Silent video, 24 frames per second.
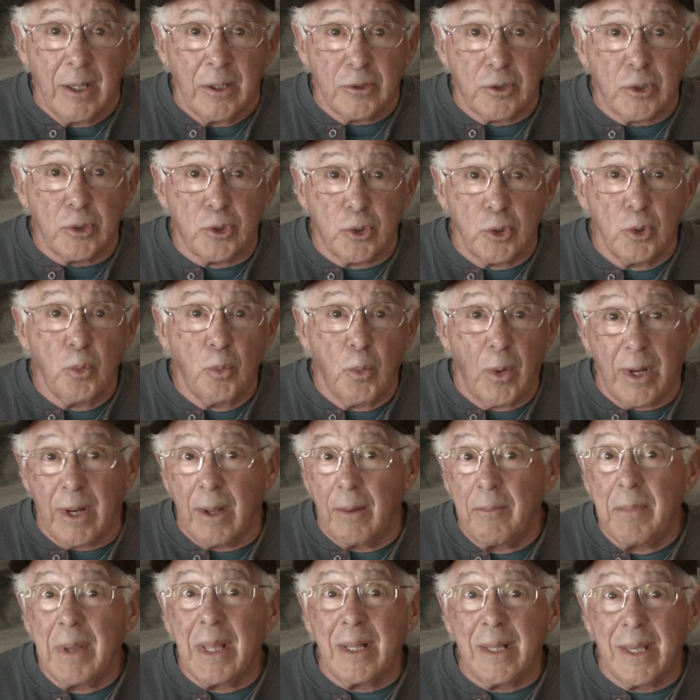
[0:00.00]
to do what
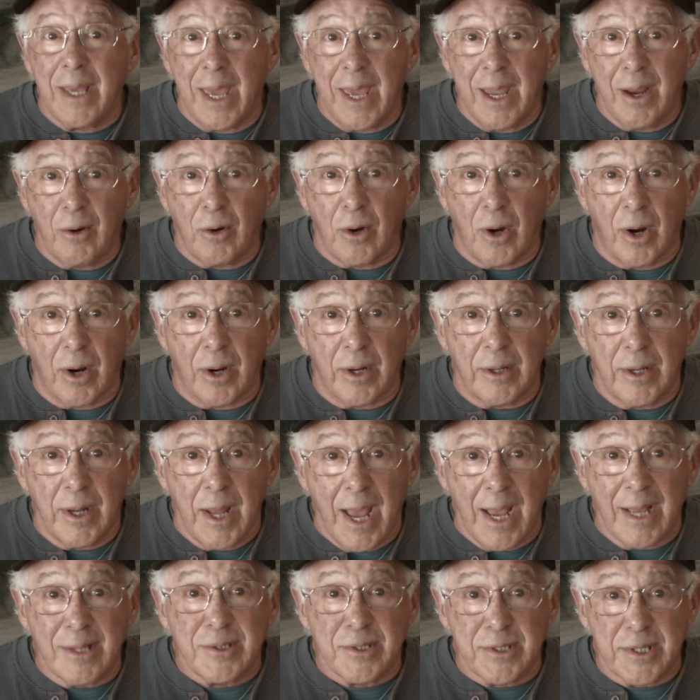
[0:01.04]
Amelia Earhart
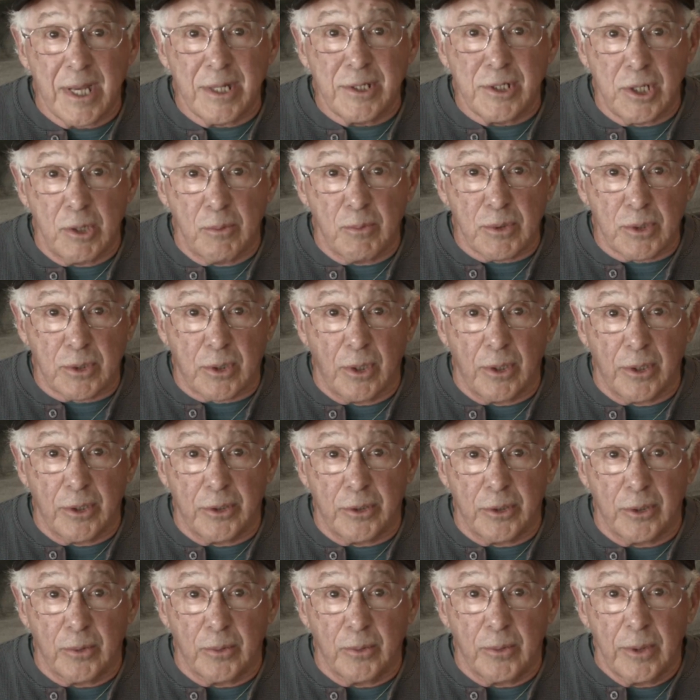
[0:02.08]
had said she was going to
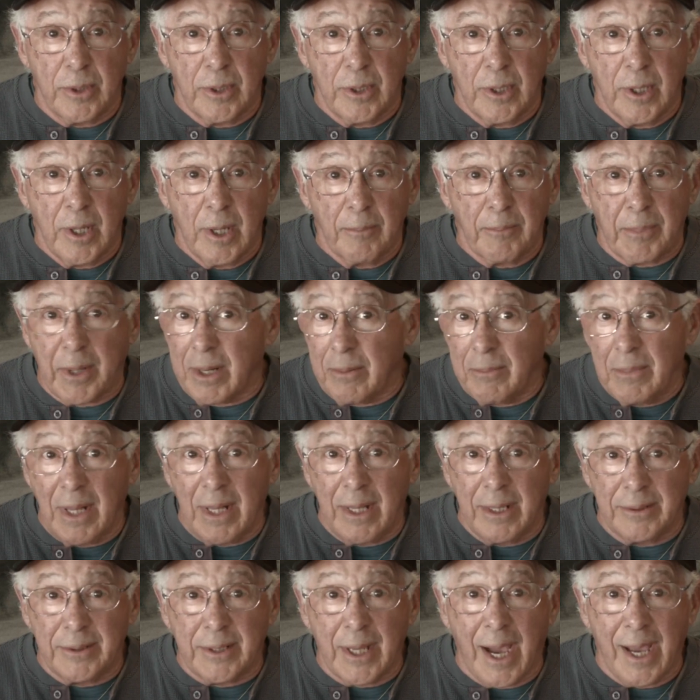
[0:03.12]
do, but
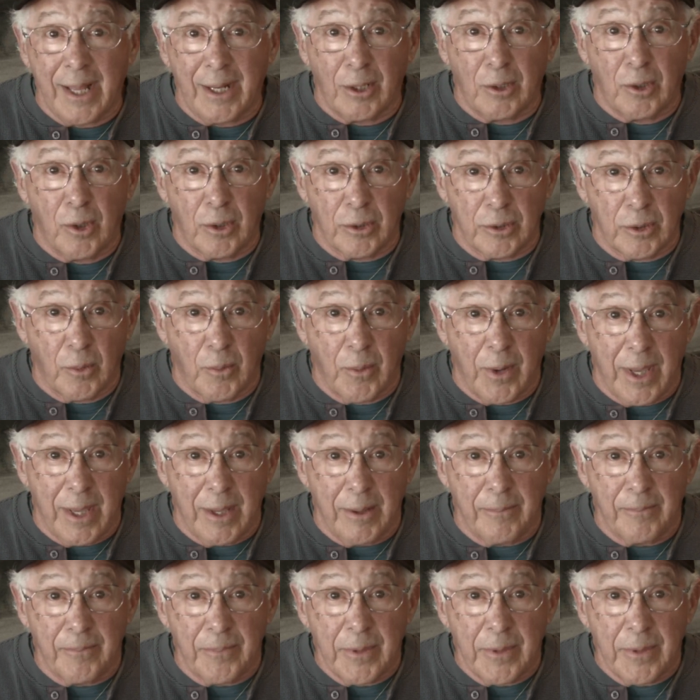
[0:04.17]
Amelia died along the way.